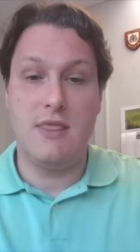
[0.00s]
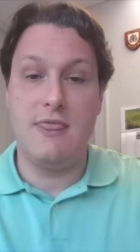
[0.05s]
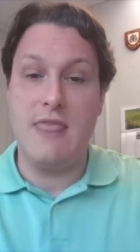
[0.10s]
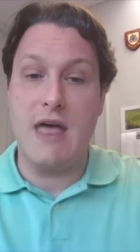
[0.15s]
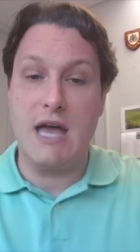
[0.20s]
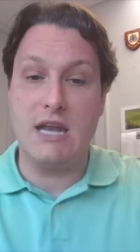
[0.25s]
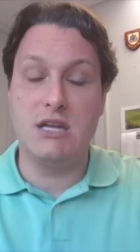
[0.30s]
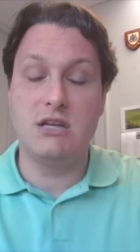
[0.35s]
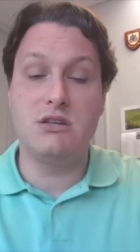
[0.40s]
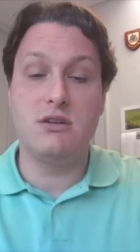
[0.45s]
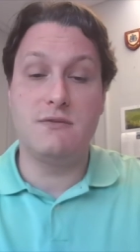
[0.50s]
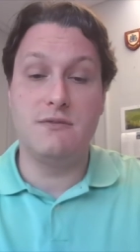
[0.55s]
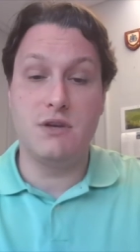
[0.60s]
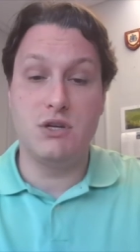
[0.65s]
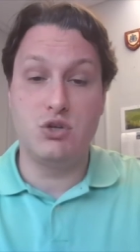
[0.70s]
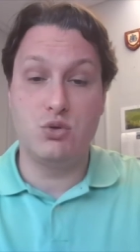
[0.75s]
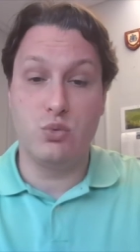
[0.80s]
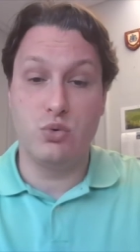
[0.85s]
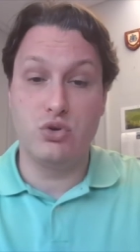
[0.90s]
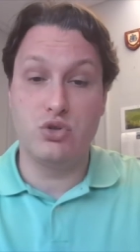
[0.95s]
that
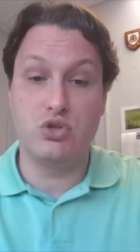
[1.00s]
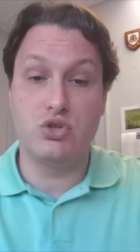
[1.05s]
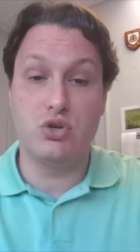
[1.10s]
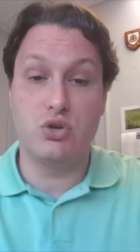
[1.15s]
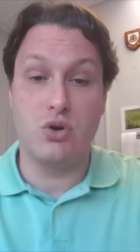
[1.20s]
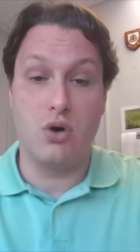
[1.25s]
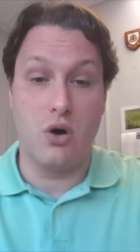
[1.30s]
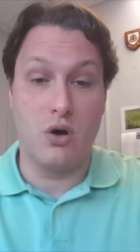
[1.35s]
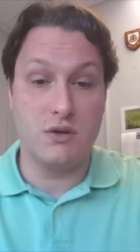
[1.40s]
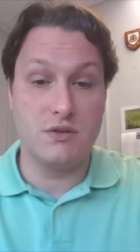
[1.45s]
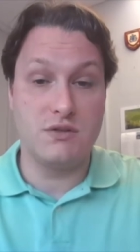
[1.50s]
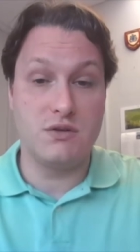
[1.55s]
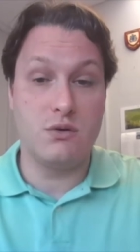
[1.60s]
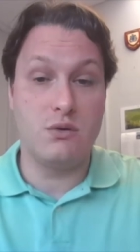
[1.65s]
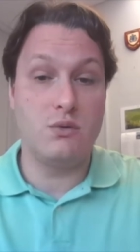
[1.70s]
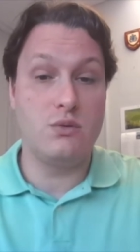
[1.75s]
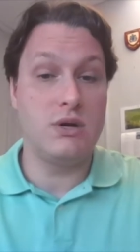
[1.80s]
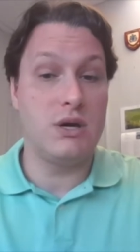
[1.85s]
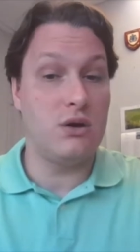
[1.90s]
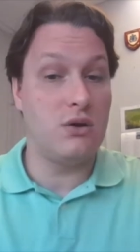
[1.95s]
individual should
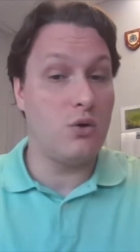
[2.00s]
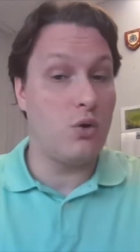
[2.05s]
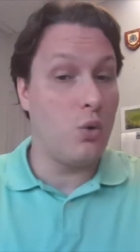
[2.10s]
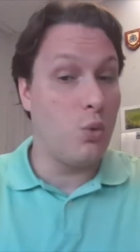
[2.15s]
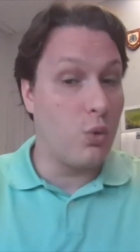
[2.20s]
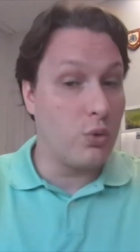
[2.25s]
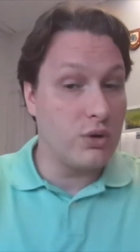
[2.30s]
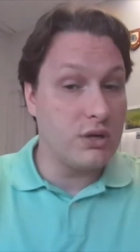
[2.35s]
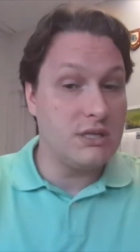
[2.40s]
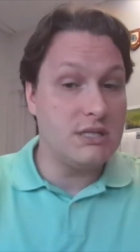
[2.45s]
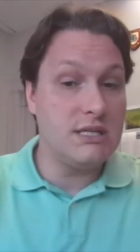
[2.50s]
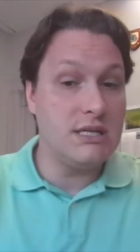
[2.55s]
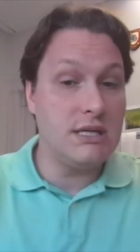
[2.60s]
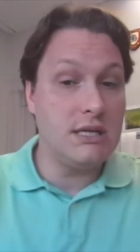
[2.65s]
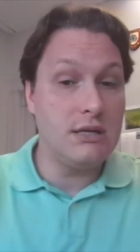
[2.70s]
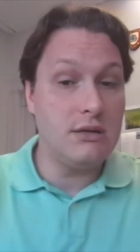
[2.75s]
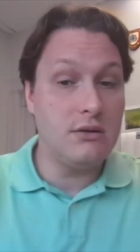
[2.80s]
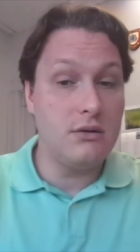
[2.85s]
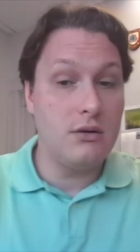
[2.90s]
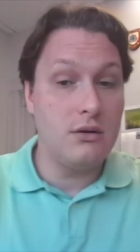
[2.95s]
also
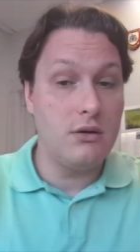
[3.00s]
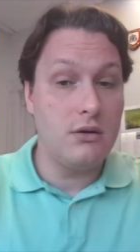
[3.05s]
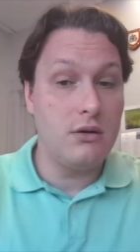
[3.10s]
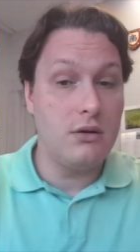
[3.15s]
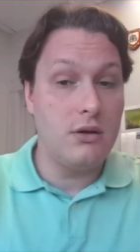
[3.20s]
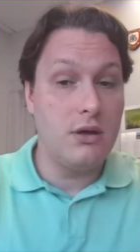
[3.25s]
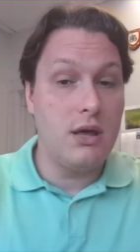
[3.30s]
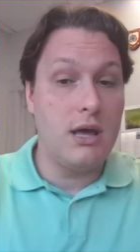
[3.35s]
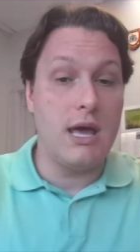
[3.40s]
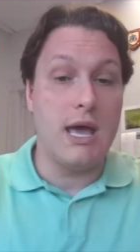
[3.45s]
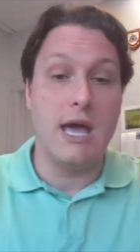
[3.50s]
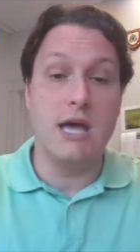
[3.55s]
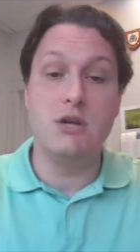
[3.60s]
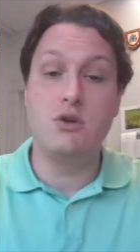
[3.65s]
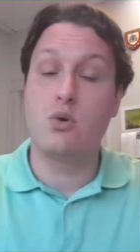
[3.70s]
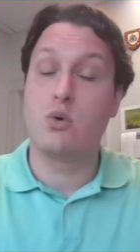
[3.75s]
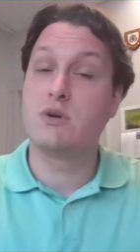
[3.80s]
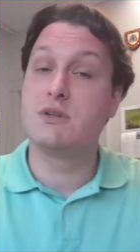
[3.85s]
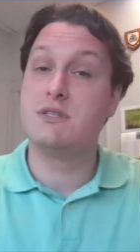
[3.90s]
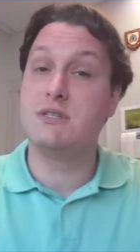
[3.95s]
quarantine
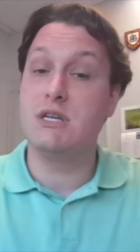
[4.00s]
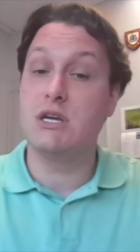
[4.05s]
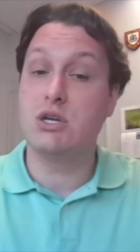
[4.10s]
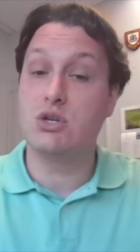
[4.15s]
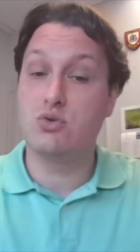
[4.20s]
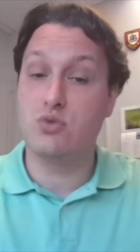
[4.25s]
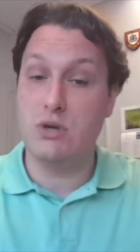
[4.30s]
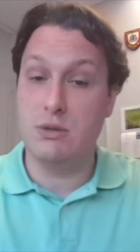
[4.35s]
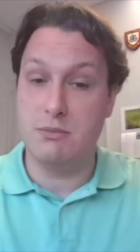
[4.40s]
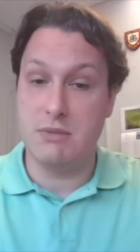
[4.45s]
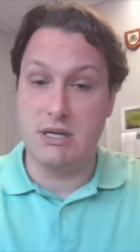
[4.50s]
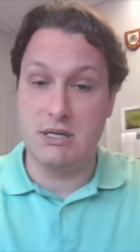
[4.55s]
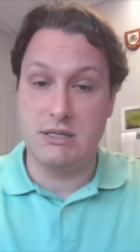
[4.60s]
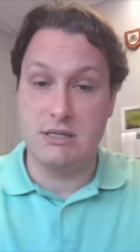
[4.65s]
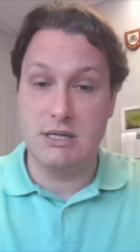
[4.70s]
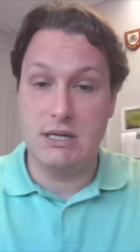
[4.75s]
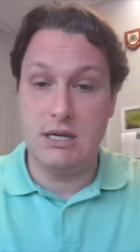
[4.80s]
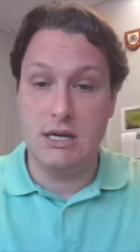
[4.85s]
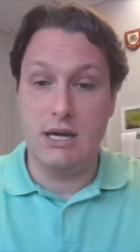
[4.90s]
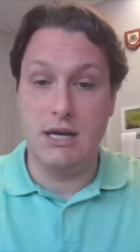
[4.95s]
and or seek
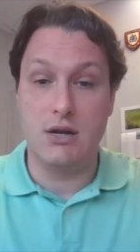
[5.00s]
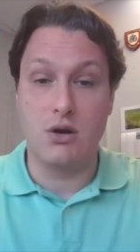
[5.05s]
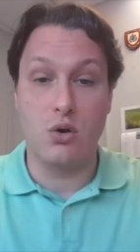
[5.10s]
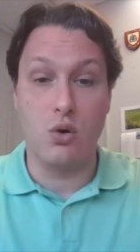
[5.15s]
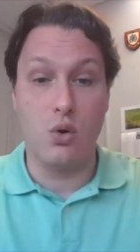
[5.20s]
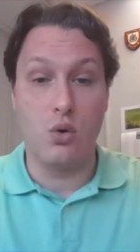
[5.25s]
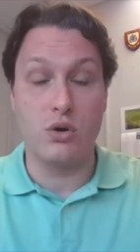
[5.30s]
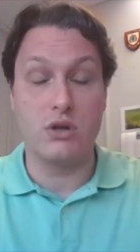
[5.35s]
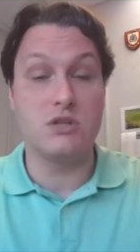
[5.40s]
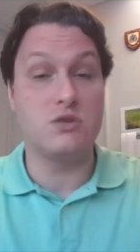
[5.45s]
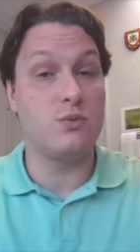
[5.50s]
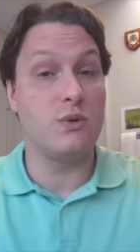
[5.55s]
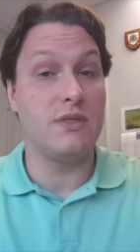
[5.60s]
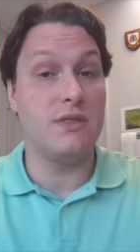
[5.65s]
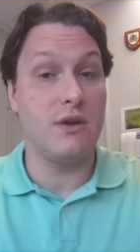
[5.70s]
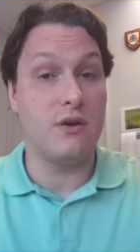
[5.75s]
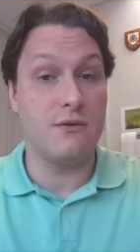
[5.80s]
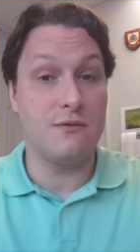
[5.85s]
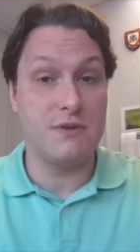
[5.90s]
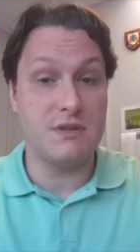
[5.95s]
treatment in accordance with
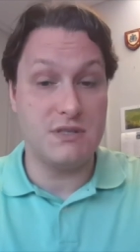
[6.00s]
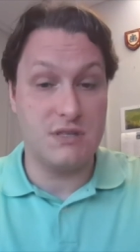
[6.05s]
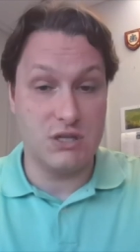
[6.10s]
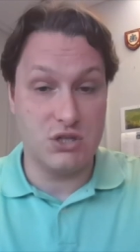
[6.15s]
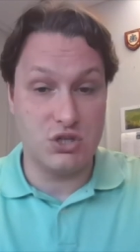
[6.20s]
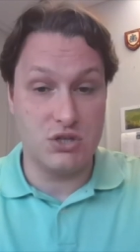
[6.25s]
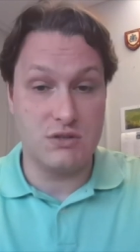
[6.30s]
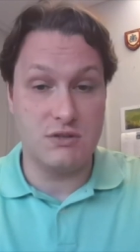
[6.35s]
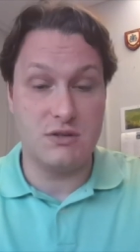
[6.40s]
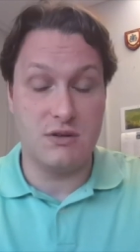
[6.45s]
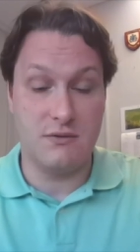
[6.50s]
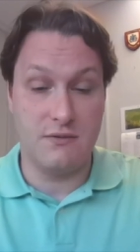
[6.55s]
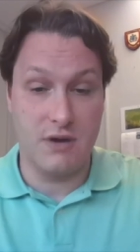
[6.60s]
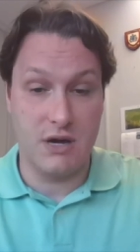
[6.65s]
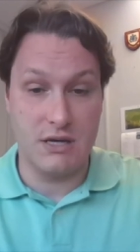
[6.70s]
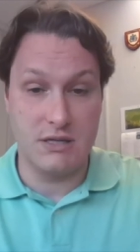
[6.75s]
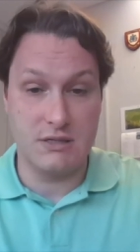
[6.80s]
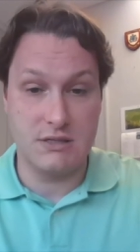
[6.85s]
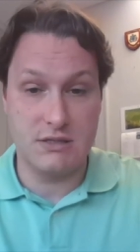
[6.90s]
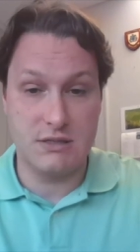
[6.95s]
their physician's
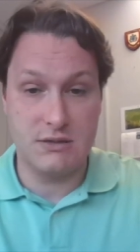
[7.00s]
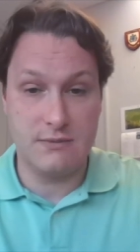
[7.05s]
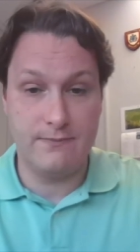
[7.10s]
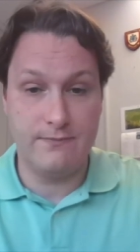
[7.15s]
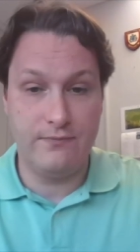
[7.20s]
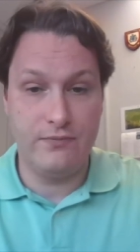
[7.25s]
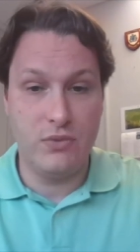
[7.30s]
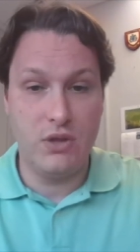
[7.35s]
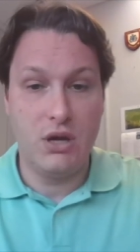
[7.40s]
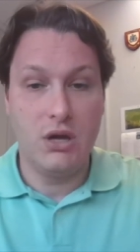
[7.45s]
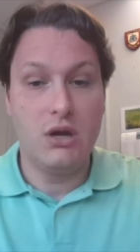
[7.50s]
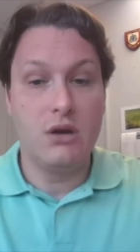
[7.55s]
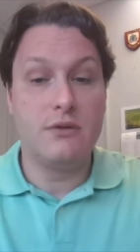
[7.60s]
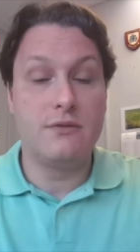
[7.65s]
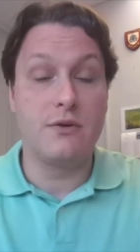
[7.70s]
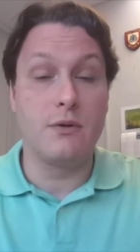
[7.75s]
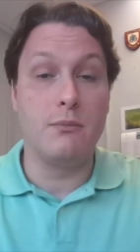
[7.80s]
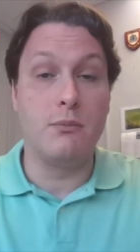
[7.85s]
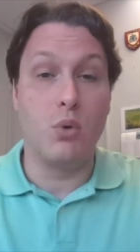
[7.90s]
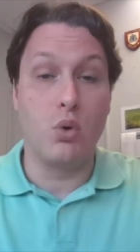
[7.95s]
advice.
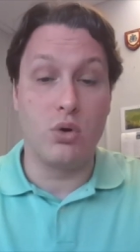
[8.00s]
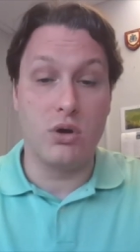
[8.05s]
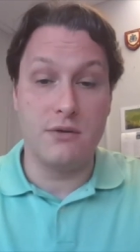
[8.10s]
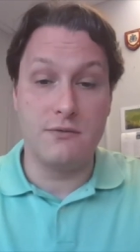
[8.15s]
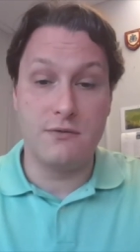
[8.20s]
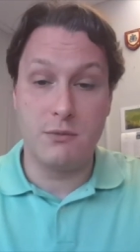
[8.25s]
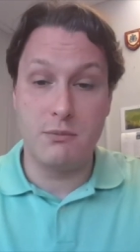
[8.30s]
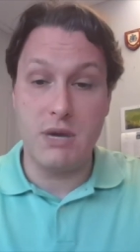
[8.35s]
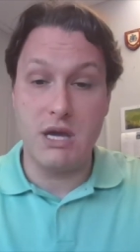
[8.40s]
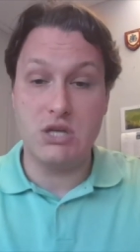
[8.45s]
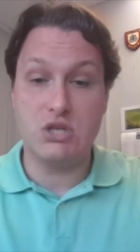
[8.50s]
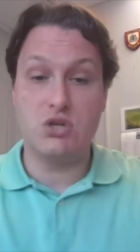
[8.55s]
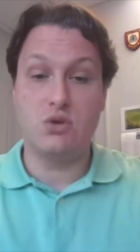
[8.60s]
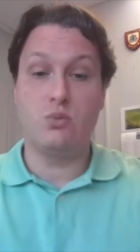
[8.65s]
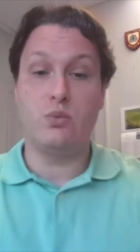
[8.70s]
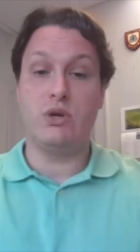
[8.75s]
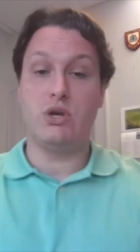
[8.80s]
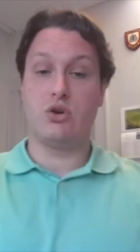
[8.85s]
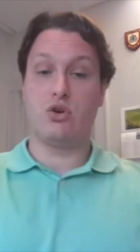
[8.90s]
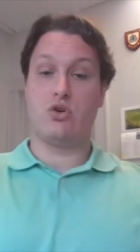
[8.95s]
For more
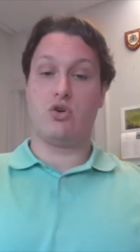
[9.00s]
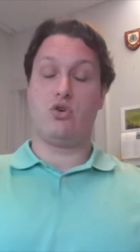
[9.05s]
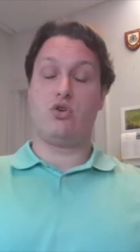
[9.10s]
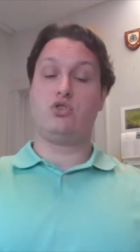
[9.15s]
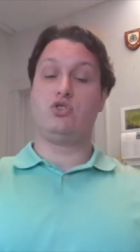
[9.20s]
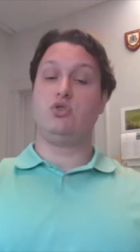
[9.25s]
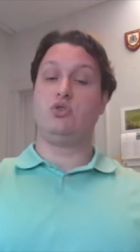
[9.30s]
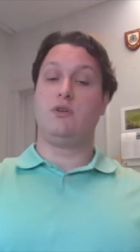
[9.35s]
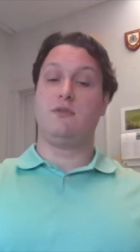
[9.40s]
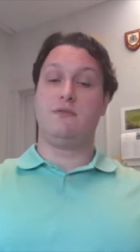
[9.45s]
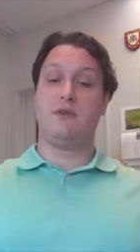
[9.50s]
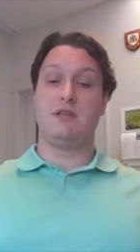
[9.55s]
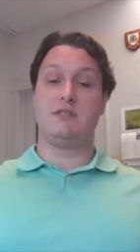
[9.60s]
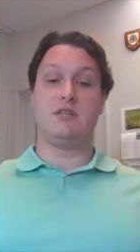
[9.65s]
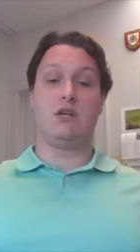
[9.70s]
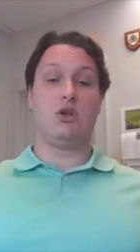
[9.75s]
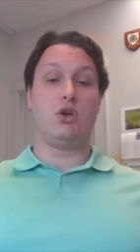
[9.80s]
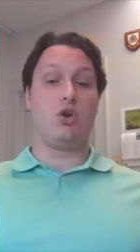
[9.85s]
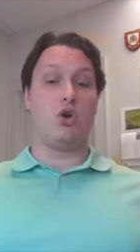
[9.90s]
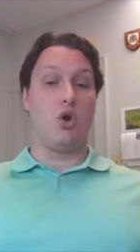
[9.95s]
information, we encourage you to
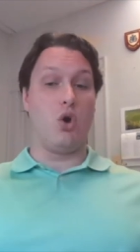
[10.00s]
visit